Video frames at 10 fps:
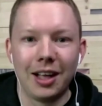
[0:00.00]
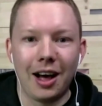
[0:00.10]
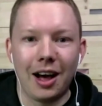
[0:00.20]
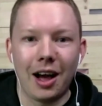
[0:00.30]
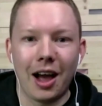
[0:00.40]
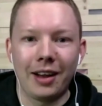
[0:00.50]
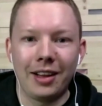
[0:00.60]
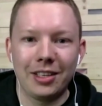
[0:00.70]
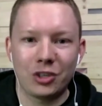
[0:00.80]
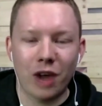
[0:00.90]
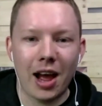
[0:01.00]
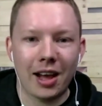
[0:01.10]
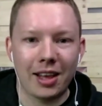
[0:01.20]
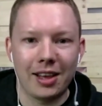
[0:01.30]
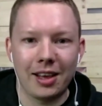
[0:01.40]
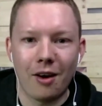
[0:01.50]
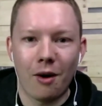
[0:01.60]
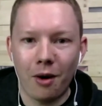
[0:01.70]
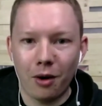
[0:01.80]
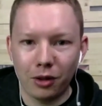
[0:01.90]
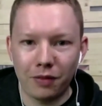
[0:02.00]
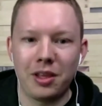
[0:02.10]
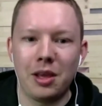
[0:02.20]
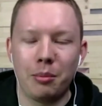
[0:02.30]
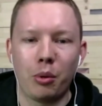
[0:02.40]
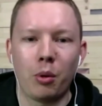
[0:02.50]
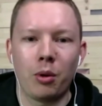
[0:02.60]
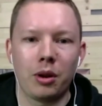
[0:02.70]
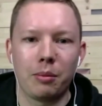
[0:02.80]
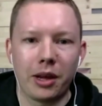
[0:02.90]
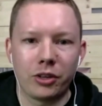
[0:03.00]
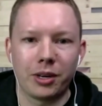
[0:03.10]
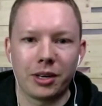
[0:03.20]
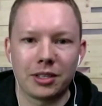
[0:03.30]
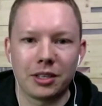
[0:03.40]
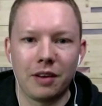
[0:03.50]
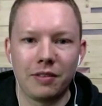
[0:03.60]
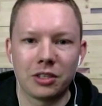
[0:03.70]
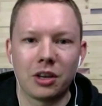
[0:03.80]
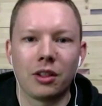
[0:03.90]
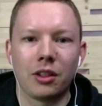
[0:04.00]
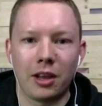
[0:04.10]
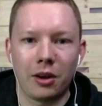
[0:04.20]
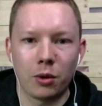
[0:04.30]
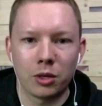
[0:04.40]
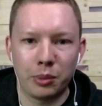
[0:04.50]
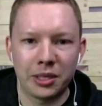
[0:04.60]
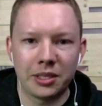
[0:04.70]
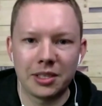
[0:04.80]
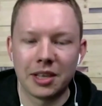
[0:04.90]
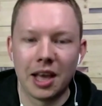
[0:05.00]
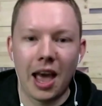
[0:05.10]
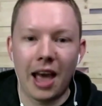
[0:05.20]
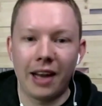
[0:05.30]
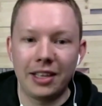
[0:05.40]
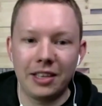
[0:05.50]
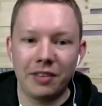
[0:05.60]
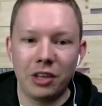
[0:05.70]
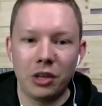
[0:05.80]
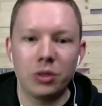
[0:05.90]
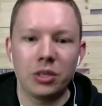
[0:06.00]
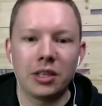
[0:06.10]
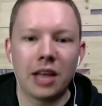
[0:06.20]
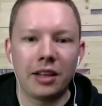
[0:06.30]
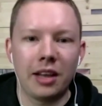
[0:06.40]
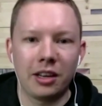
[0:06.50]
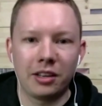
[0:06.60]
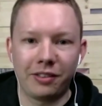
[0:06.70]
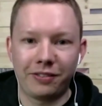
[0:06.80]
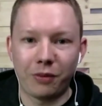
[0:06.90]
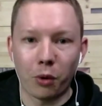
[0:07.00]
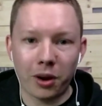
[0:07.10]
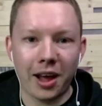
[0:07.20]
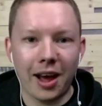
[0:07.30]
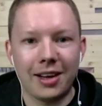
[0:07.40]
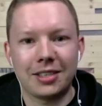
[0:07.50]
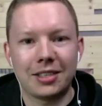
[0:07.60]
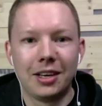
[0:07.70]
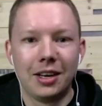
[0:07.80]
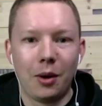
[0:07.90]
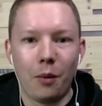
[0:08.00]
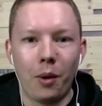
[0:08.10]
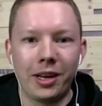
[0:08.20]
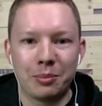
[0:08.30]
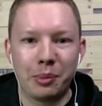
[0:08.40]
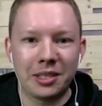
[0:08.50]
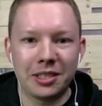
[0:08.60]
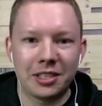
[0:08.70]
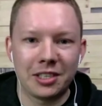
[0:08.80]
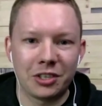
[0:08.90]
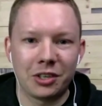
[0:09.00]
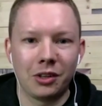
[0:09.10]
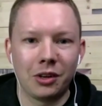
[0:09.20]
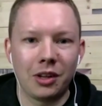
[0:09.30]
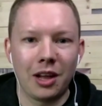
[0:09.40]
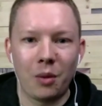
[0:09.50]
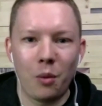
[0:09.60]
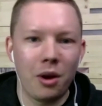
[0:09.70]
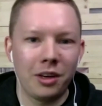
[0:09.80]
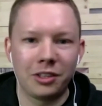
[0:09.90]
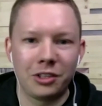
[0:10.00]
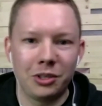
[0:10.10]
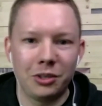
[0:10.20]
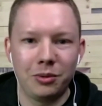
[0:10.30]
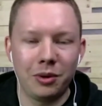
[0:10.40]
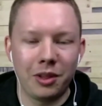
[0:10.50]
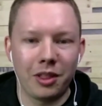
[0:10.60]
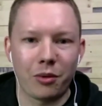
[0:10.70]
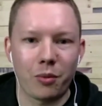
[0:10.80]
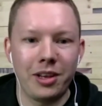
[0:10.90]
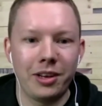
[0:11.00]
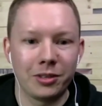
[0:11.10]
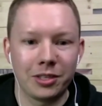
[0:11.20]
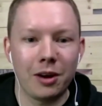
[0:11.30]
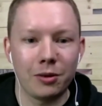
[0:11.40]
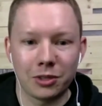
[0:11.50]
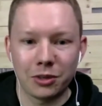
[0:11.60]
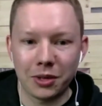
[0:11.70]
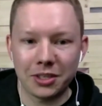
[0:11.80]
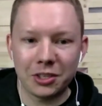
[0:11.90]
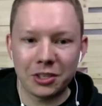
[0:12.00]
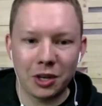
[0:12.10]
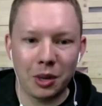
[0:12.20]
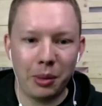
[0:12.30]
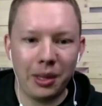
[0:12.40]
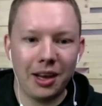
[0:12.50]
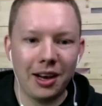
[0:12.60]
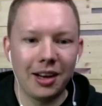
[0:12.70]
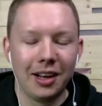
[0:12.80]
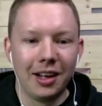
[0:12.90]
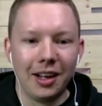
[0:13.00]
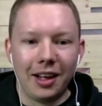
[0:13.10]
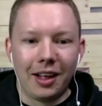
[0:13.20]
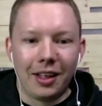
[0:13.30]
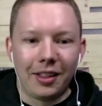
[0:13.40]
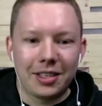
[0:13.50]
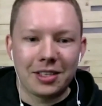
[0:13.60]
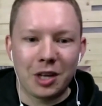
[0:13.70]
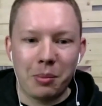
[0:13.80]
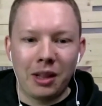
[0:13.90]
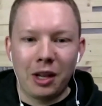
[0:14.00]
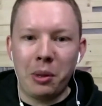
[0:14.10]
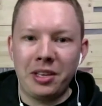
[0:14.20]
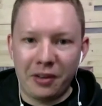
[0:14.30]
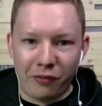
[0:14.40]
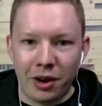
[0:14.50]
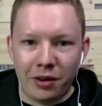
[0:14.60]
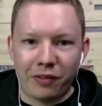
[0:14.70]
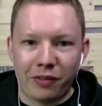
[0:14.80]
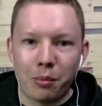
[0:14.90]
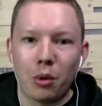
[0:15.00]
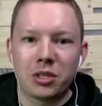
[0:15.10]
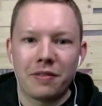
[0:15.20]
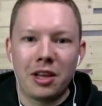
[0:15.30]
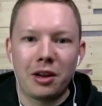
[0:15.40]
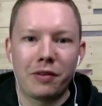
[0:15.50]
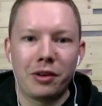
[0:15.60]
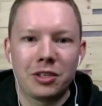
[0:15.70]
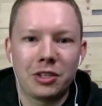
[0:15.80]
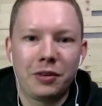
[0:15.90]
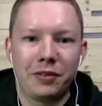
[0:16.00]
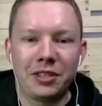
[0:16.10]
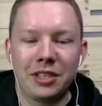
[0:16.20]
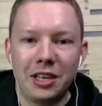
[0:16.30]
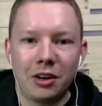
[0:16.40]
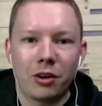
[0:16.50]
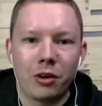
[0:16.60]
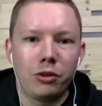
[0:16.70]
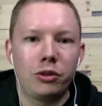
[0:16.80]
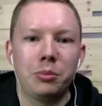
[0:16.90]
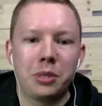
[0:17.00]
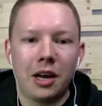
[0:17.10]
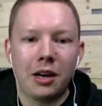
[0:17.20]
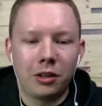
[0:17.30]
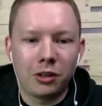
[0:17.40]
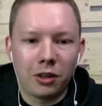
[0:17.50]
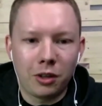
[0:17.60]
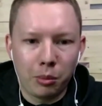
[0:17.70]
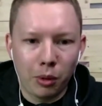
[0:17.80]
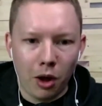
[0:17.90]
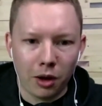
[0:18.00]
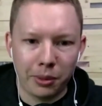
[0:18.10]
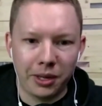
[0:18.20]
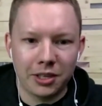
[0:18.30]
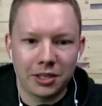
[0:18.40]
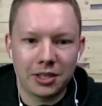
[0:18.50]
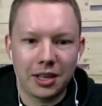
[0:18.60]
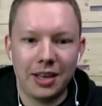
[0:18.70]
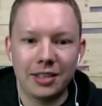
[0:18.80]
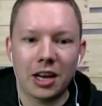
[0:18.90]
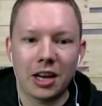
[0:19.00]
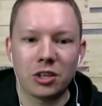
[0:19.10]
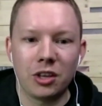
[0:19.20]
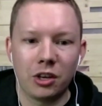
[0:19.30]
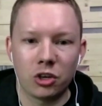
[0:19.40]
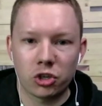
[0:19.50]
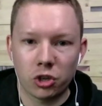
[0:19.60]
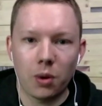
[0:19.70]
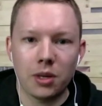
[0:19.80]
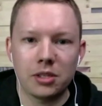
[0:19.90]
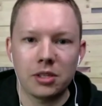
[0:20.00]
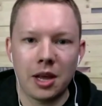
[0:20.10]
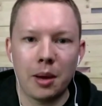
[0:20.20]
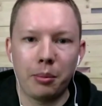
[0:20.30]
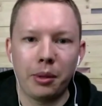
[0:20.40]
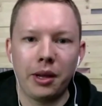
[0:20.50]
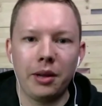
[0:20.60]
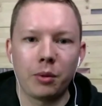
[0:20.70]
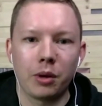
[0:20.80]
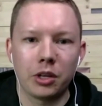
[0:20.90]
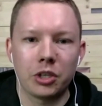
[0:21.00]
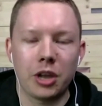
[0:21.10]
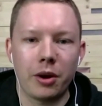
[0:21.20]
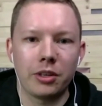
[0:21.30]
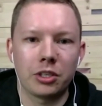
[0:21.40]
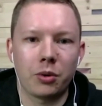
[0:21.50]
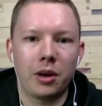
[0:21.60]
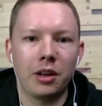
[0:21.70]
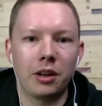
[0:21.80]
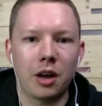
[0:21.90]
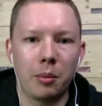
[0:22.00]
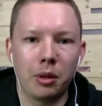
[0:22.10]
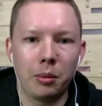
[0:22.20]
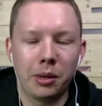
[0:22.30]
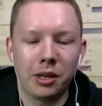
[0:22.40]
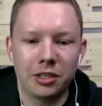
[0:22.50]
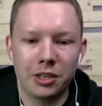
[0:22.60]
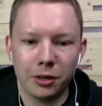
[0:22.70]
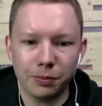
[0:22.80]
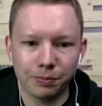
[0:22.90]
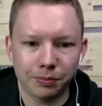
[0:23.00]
Uh, and he's tracking all of the important metrics of his online course business. And he's even using that data to forecast what his business is going to look like one, two, and three years out. So this is going to be a uh, this is going to be a little different from most of the interviews that you've seen on our YouTube channel and on the blog because he's actually going to show us the template. We're going to share his screen in a couple of minutes here.